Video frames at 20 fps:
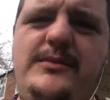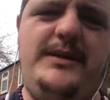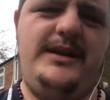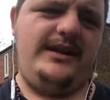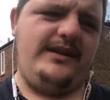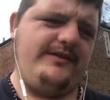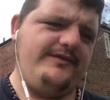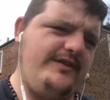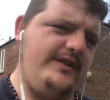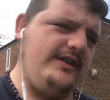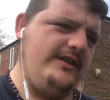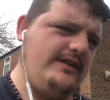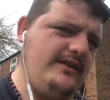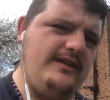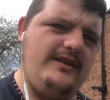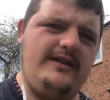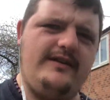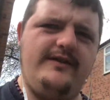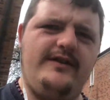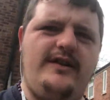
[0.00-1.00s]
make this
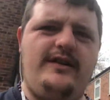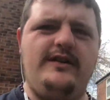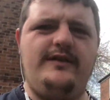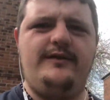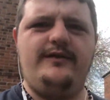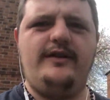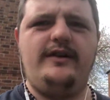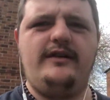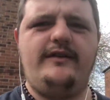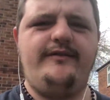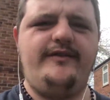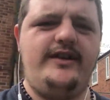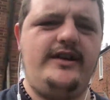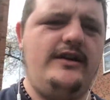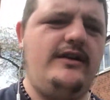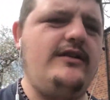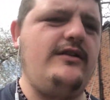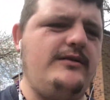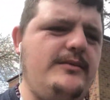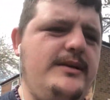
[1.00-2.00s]
video. I've got another
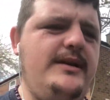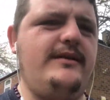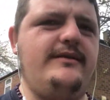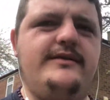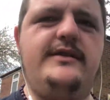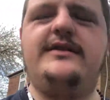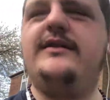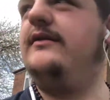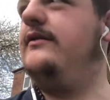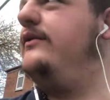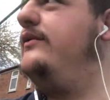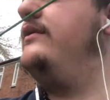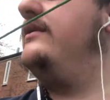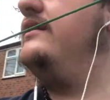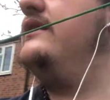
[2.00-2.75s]
video coming out soon.